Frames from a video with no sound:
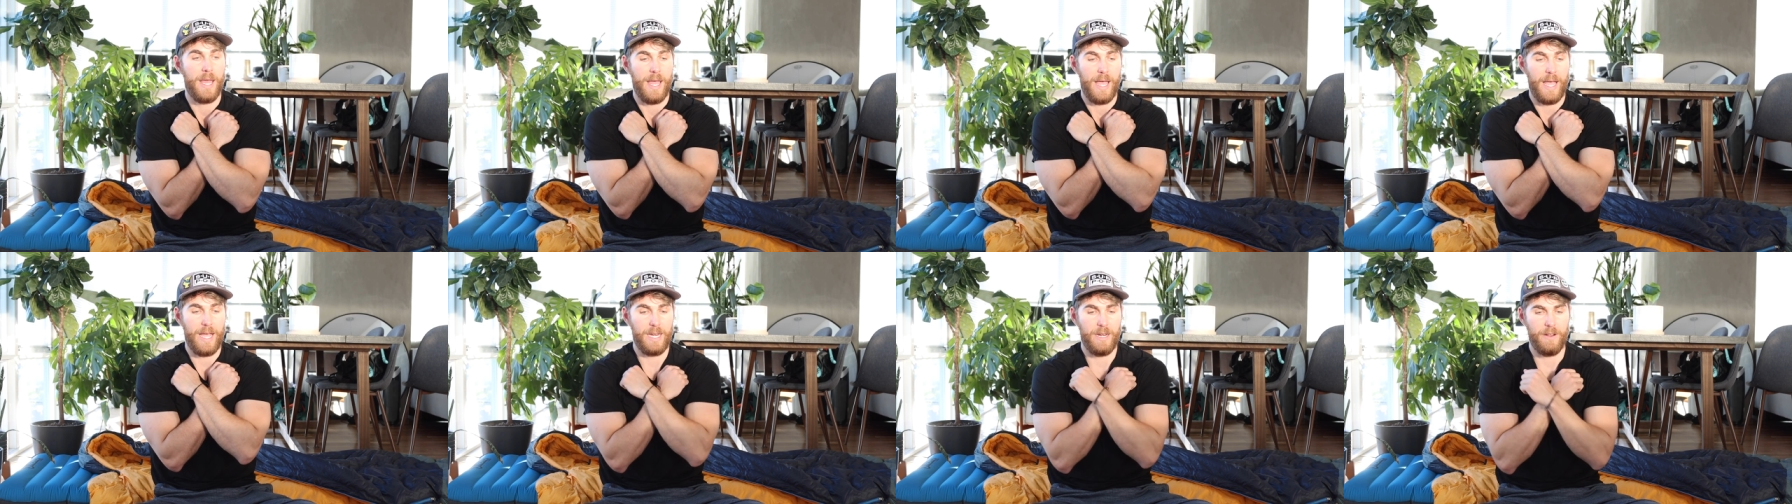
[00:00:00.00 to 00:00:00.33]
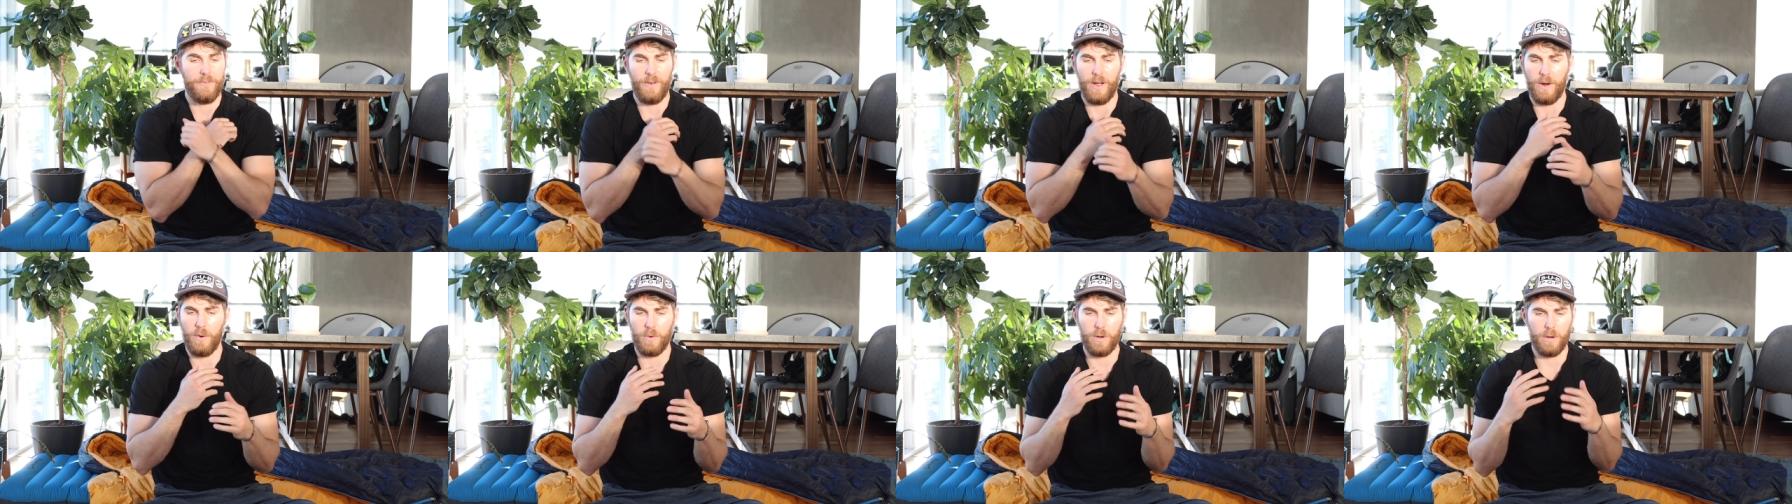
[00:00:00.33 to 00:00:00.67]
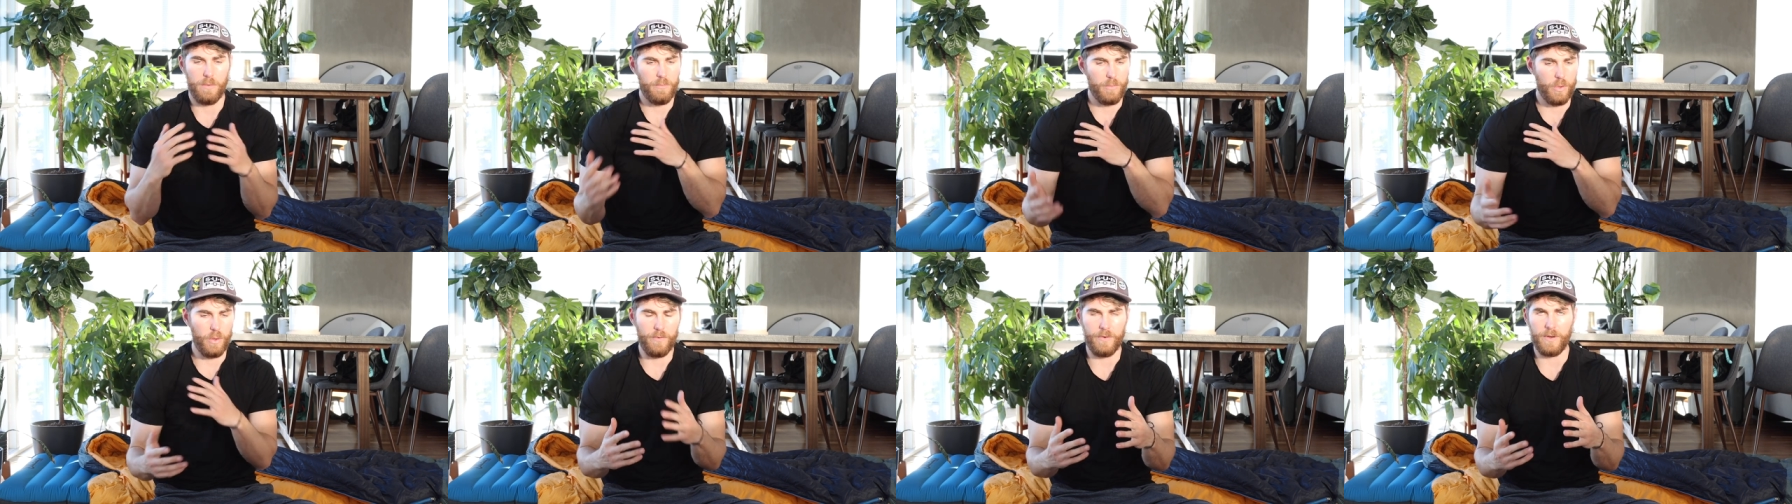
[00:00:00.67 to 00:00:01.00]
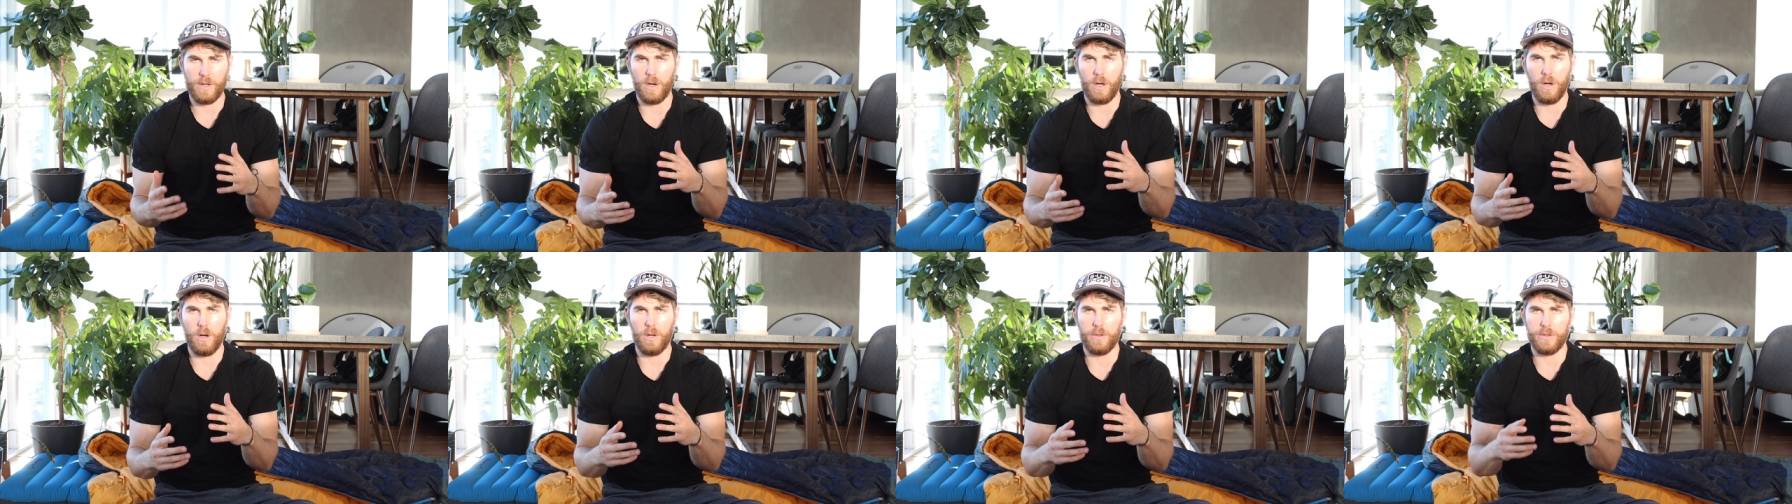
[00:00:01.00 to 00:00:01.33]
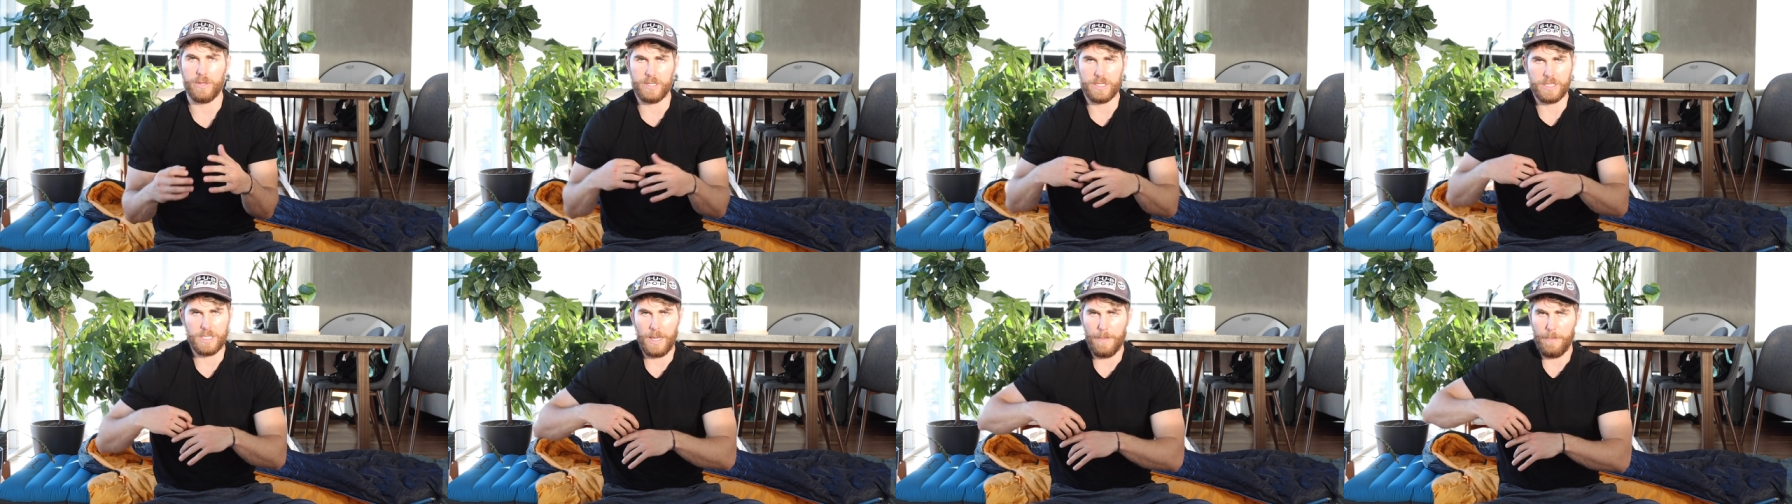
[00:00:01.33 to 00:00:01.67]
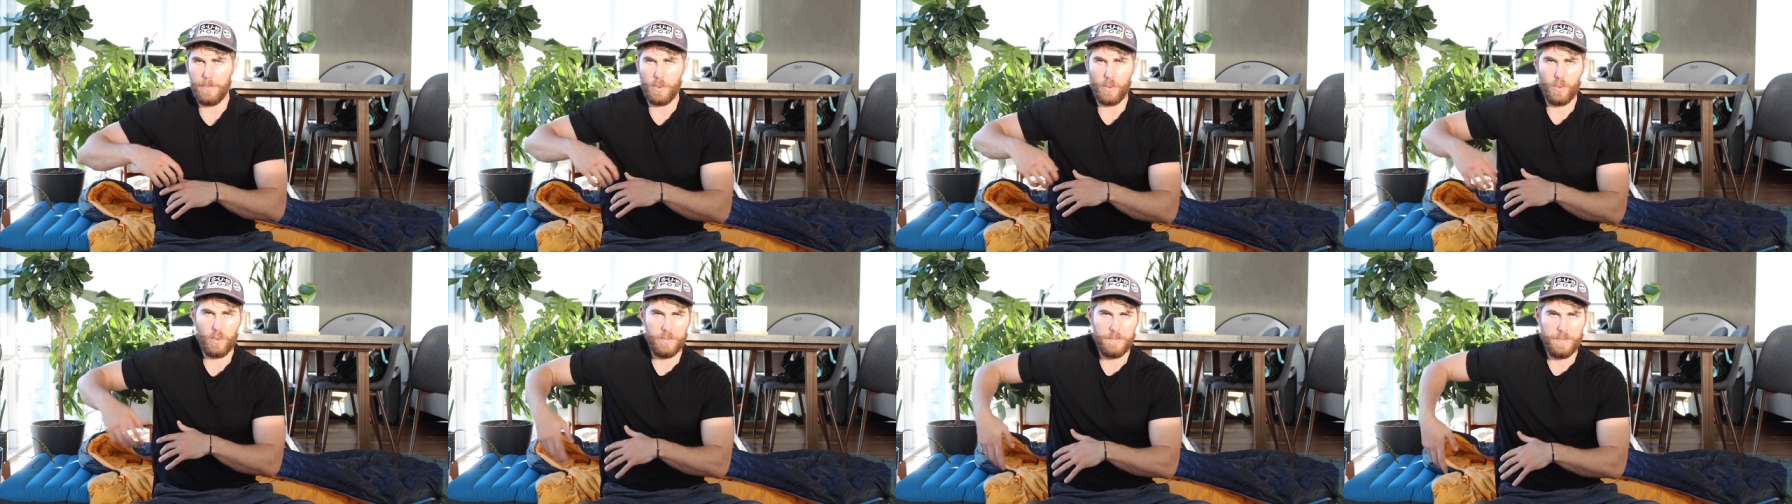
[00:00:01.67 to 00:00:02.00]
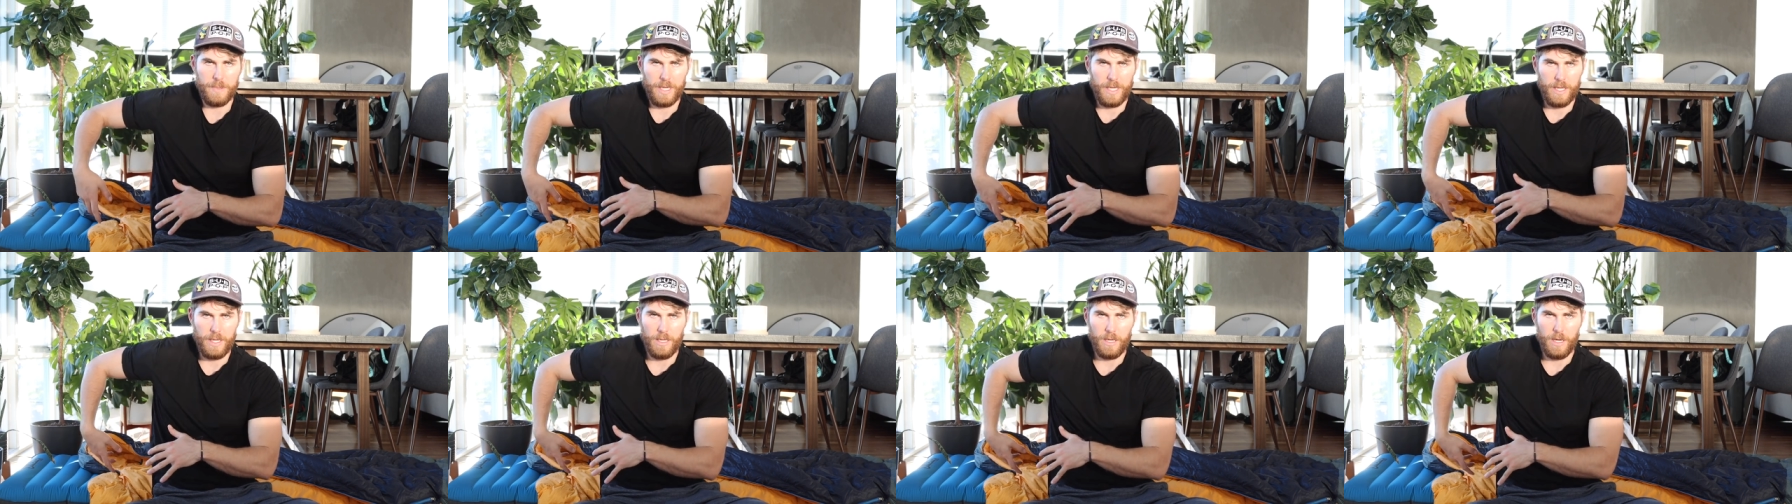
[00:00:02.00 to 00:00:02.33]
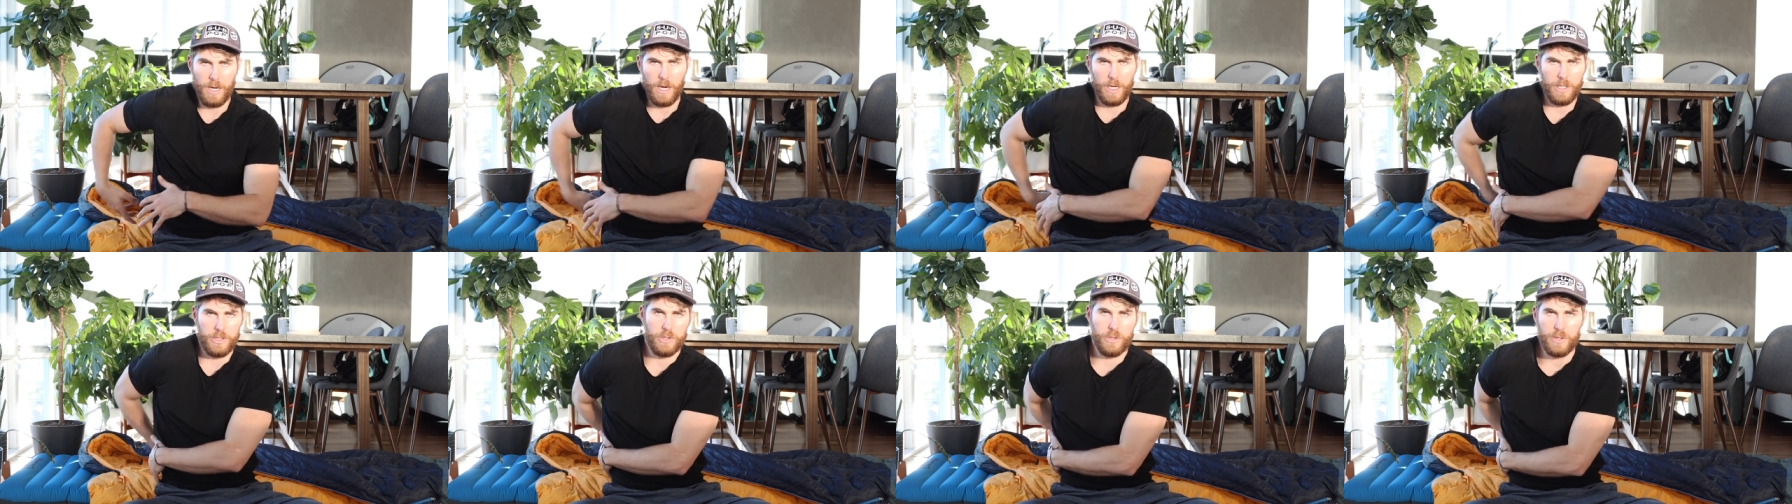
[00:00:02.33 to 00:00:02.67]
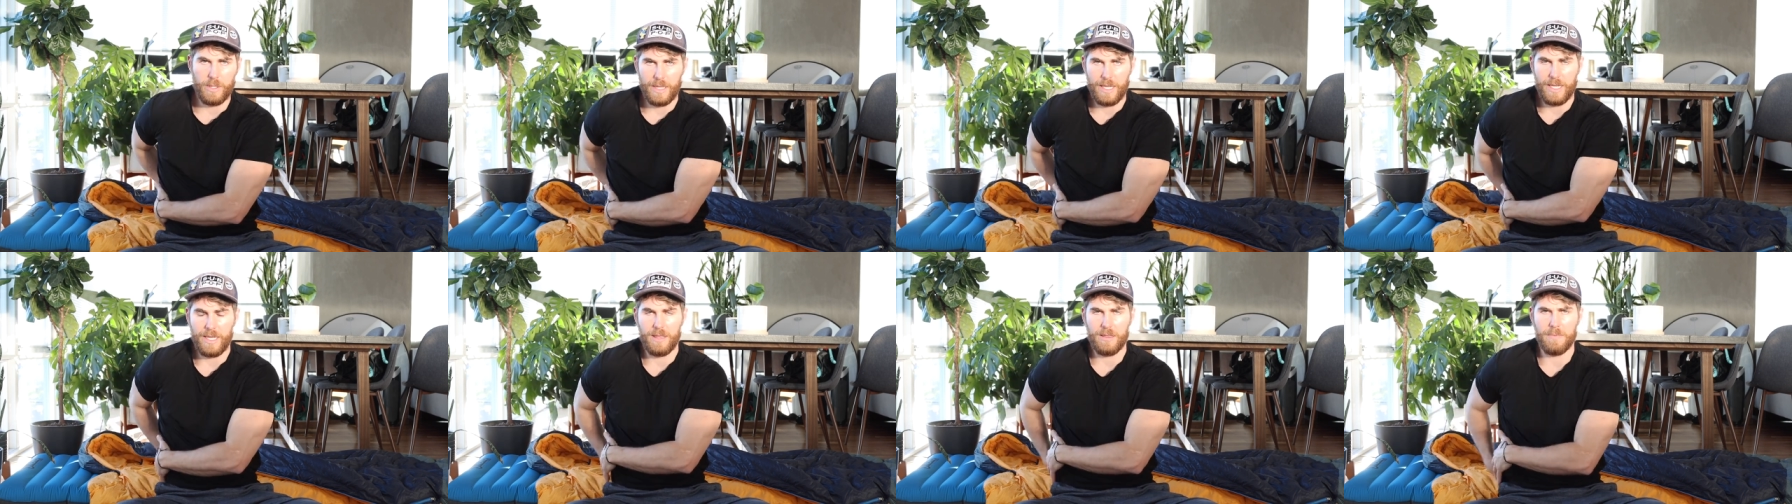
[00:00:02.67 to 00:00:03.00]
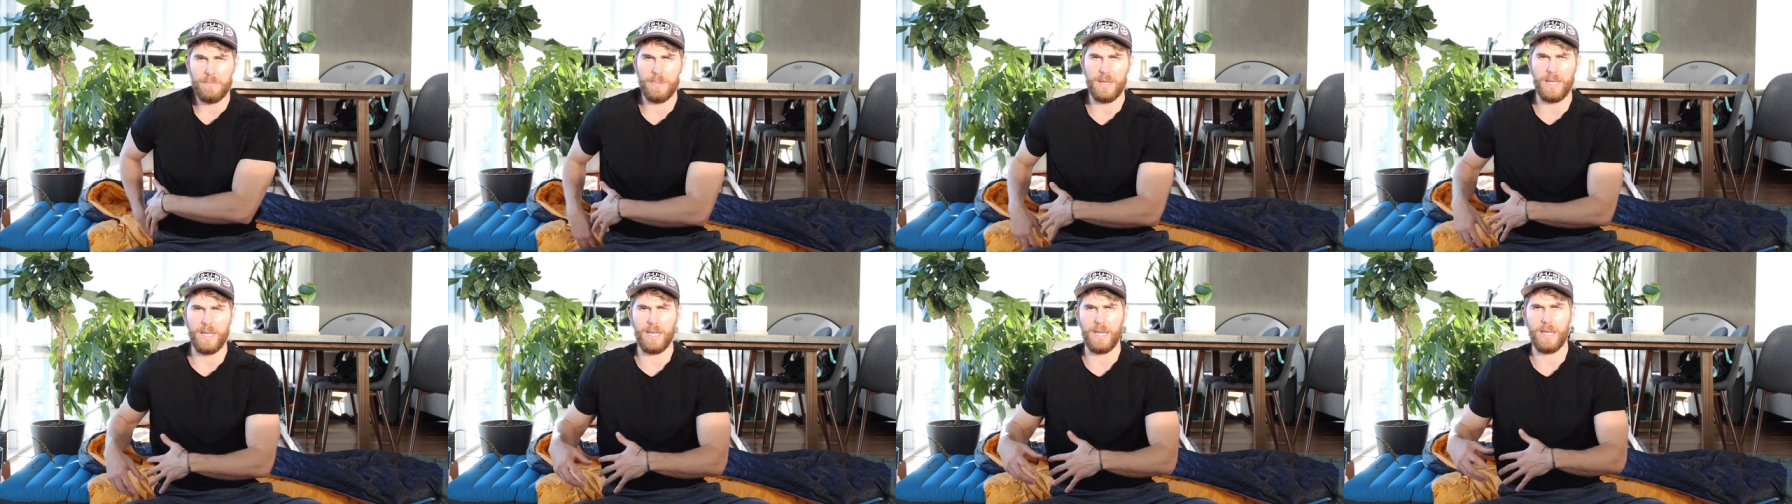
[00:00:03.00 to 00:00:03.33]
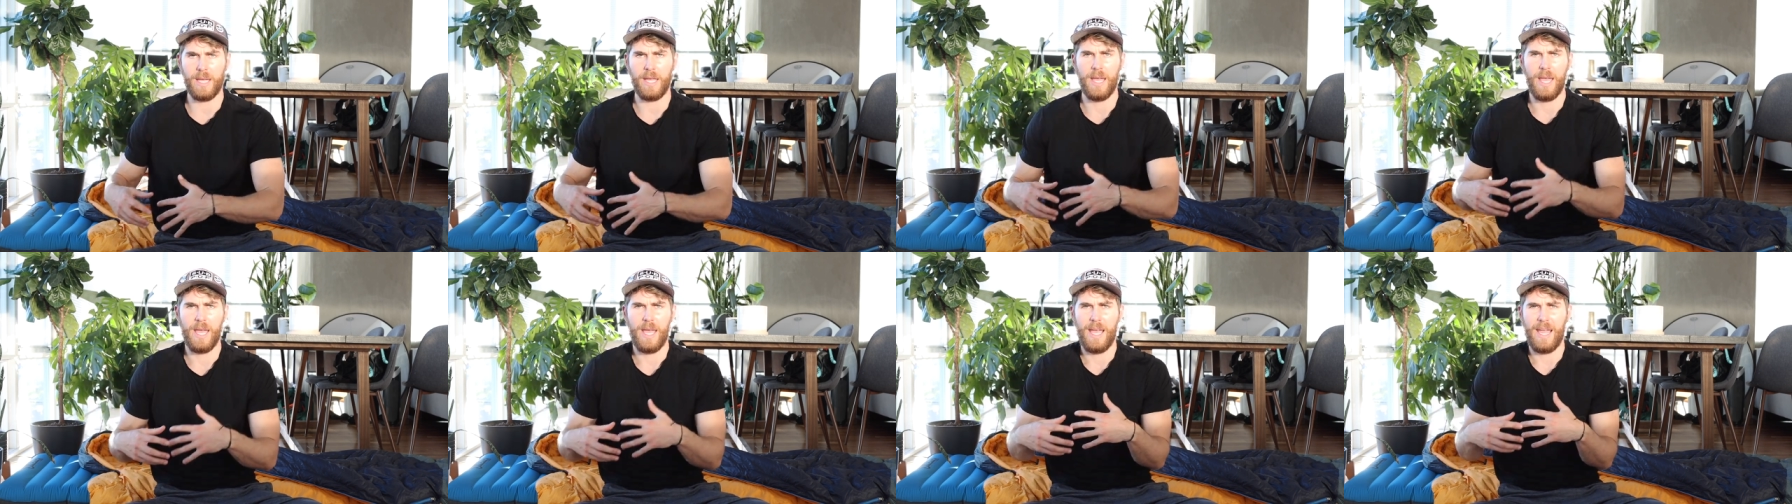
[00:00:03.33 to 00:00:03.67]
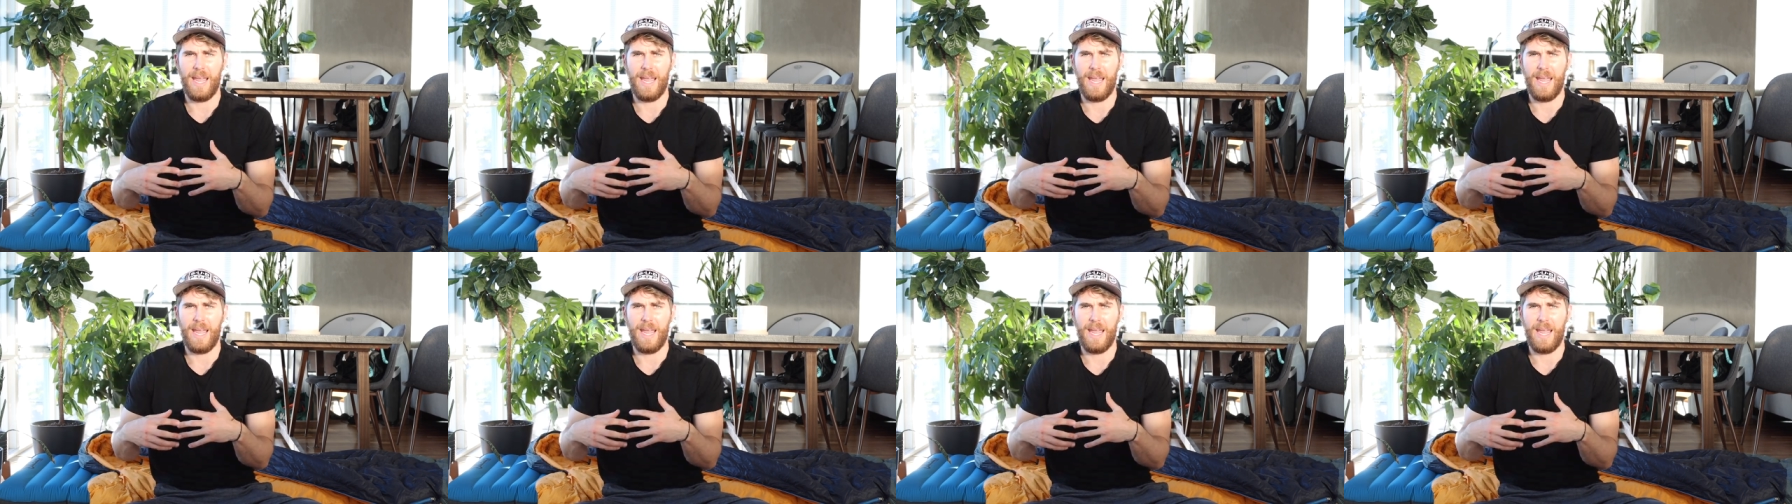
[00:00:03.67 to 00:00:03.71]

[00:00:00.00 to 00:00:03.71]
and if I were to move at all, the zipper would be underneath me,